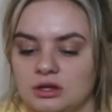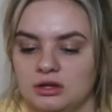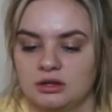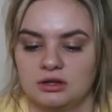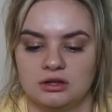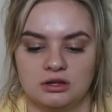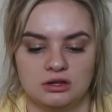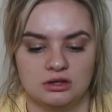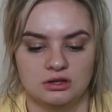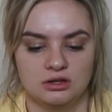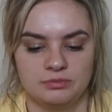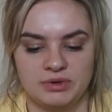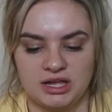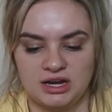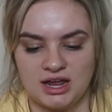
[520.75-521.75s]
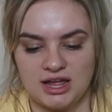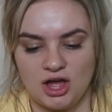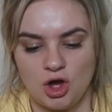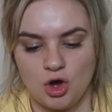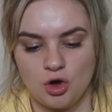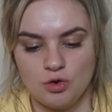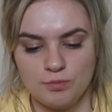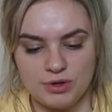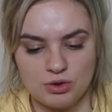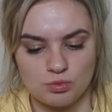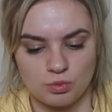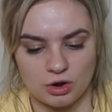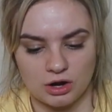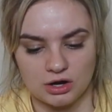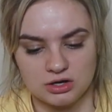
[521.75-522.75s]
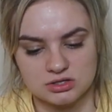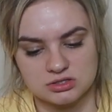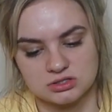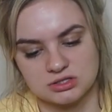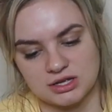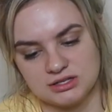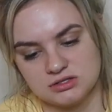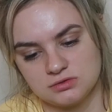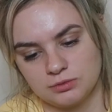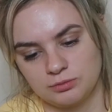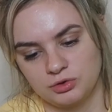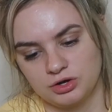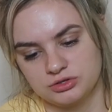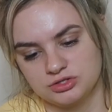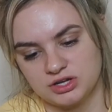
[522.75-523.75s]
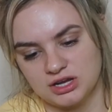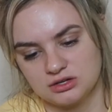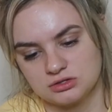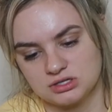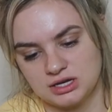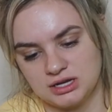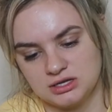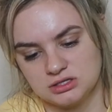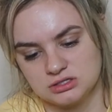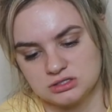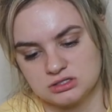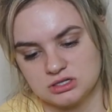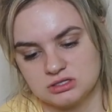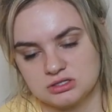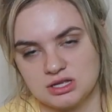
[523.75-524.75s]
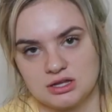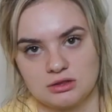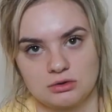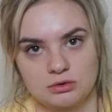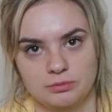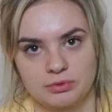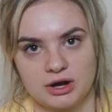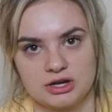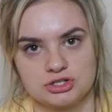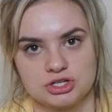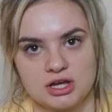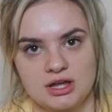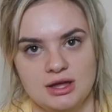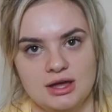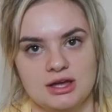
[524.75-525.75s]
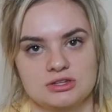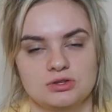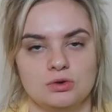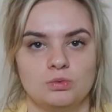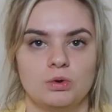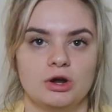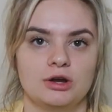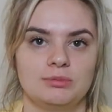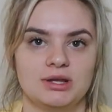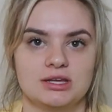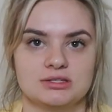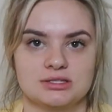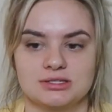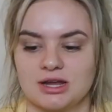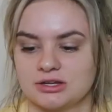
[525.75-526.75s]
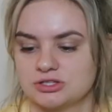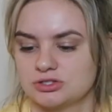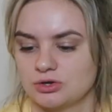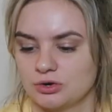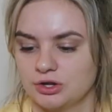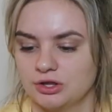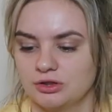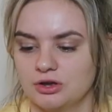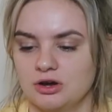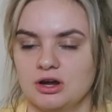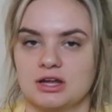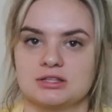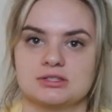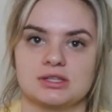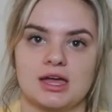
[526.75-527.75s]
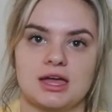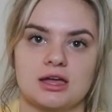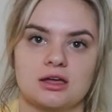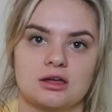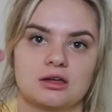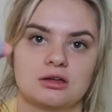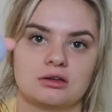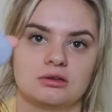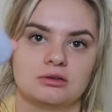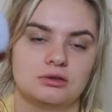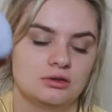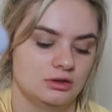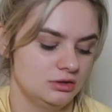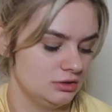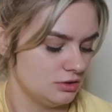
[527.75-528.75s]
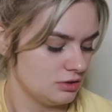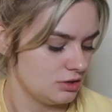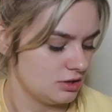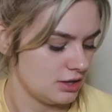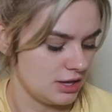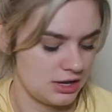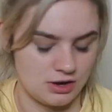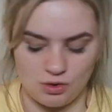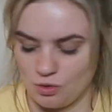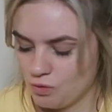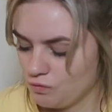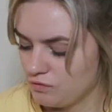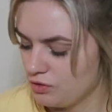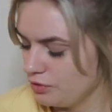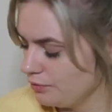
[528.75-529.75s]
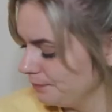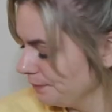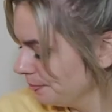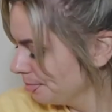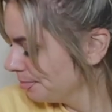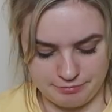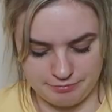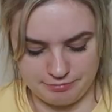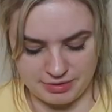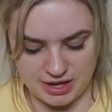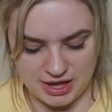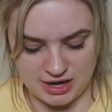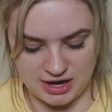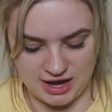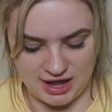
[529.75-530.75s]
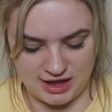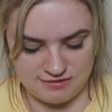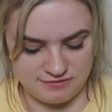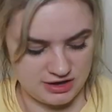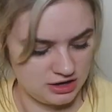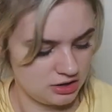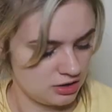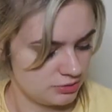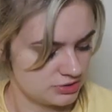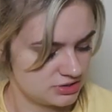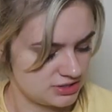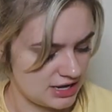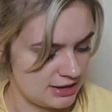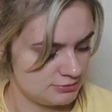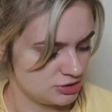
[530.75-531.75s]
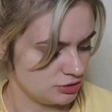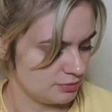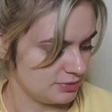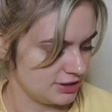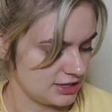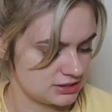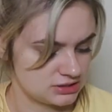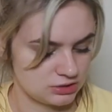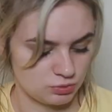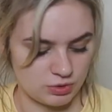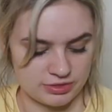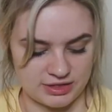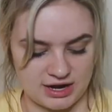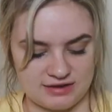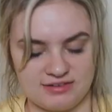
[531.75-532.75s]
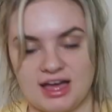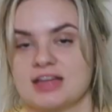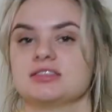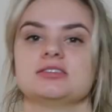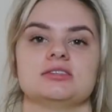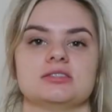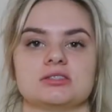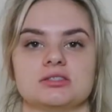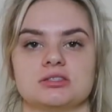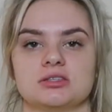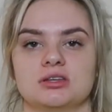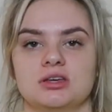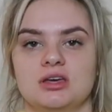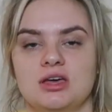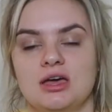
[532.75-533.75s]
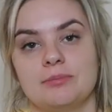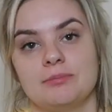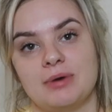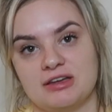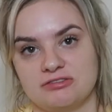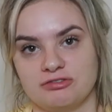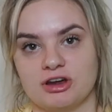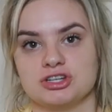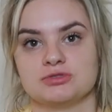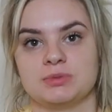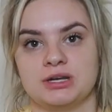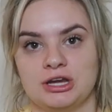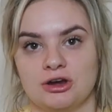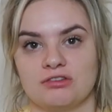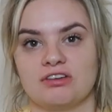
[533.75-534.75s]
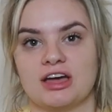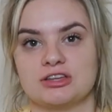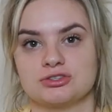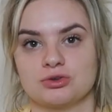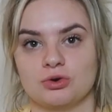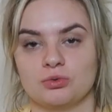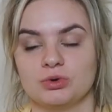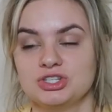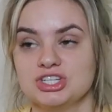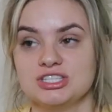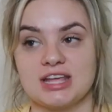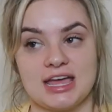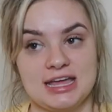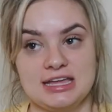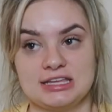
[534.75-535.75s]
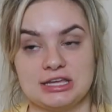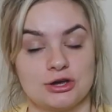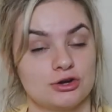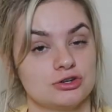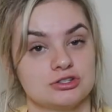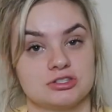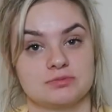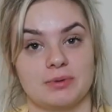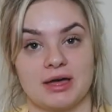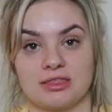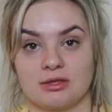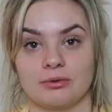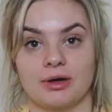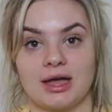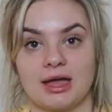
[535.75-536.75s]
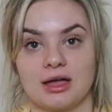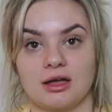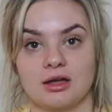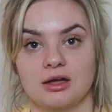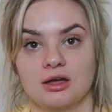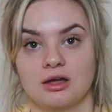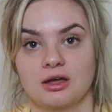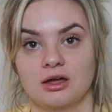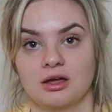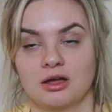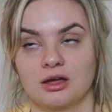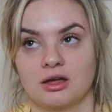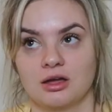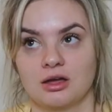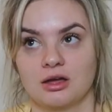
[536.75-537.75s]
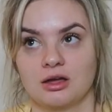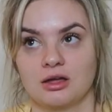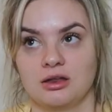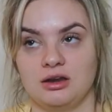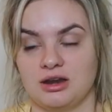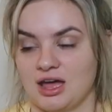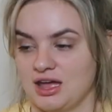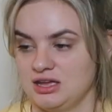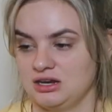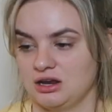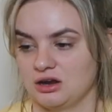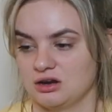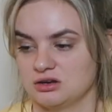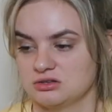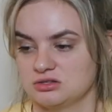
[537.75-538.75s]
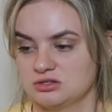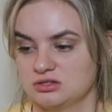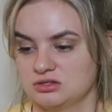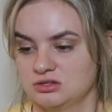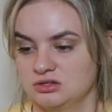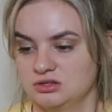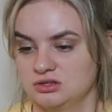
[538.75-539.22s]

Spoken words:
And I hope it works. It's from Real Techniques, just like a little brush. I was a little worried because it's not circular, it's like an oval. But I figured it was time to replace the one that I've had since my freshman year of high school, which is 8 years, by the way. 9 years.